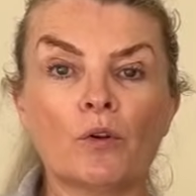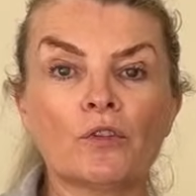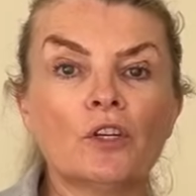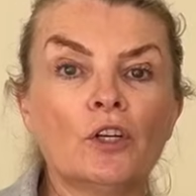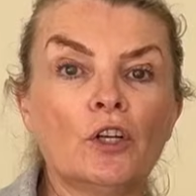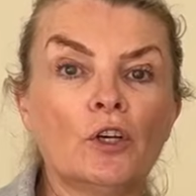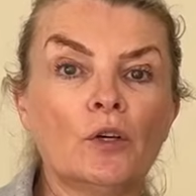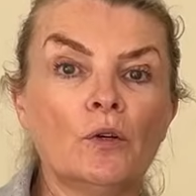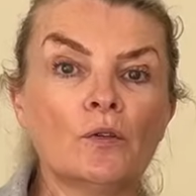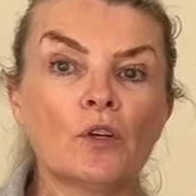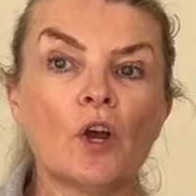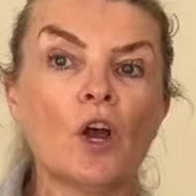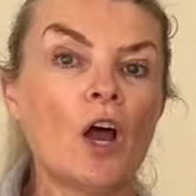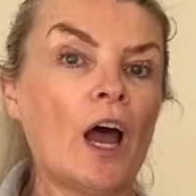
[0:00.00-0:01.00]
to lose,
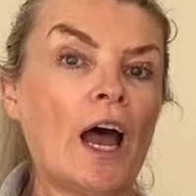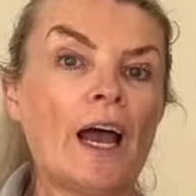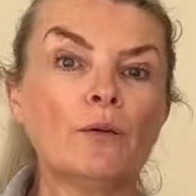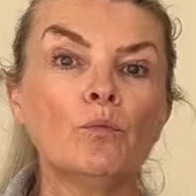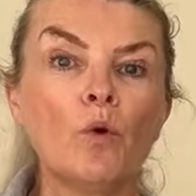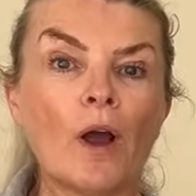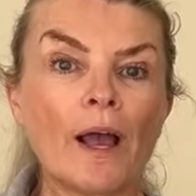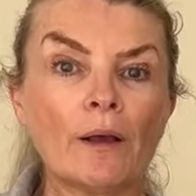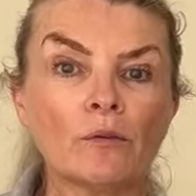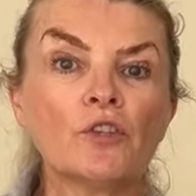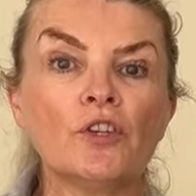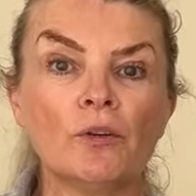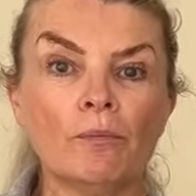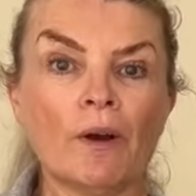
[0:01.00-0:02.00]
and what
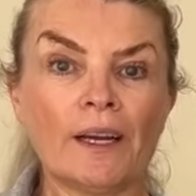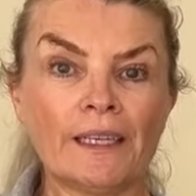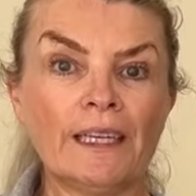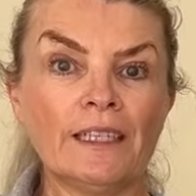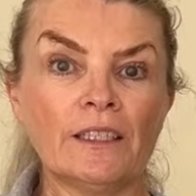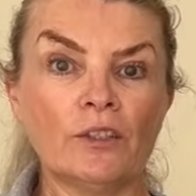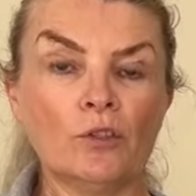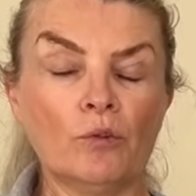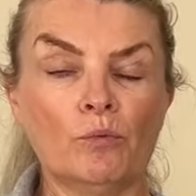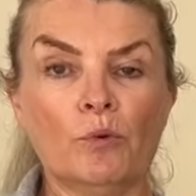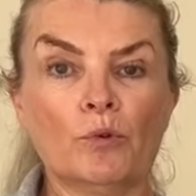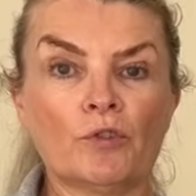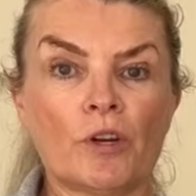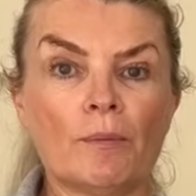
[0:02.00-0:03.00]
else you might need in your
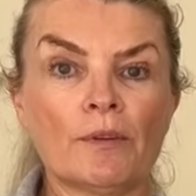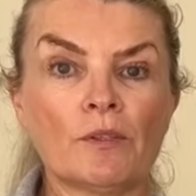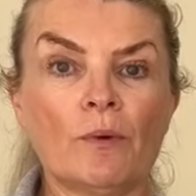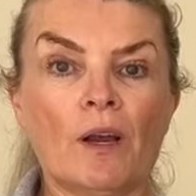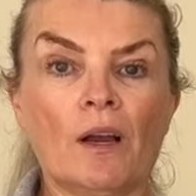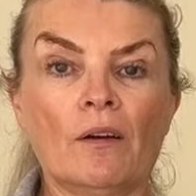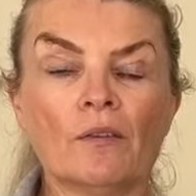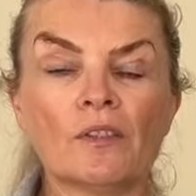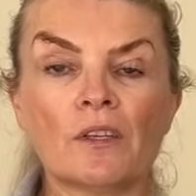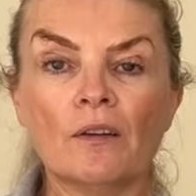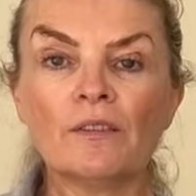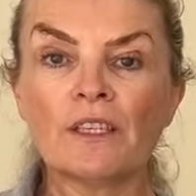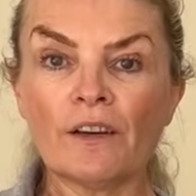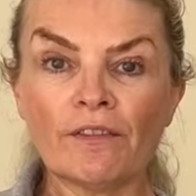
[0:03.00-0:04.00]
wardrobe as well. So
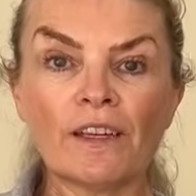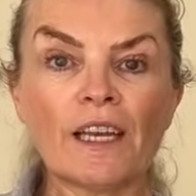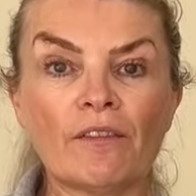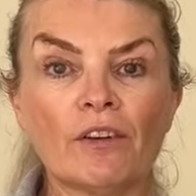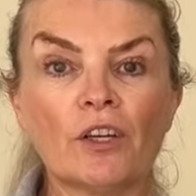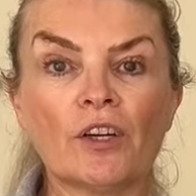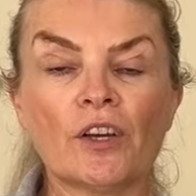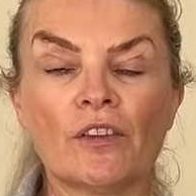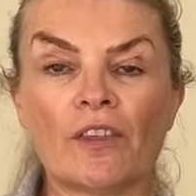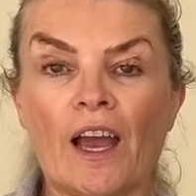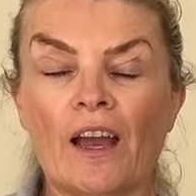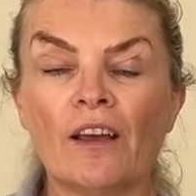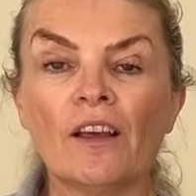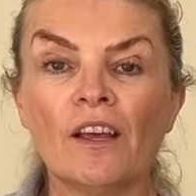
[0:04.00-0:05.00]
definitely have a look at
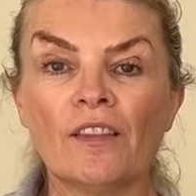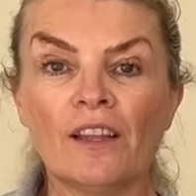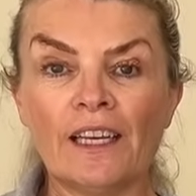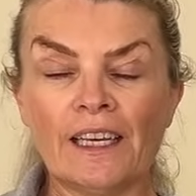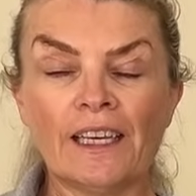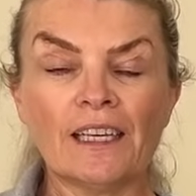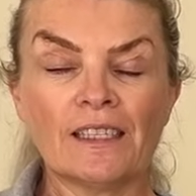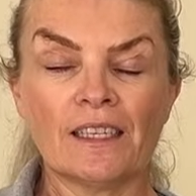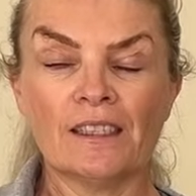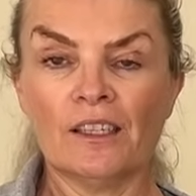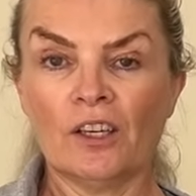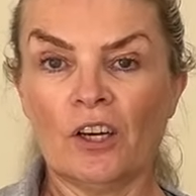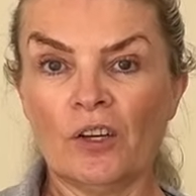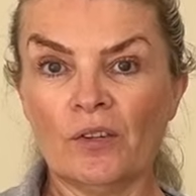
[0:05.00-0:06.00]
that. The link is in the
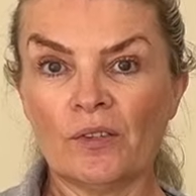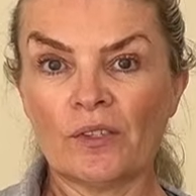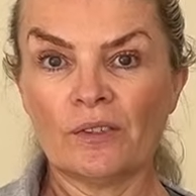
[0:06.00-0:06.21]
notes.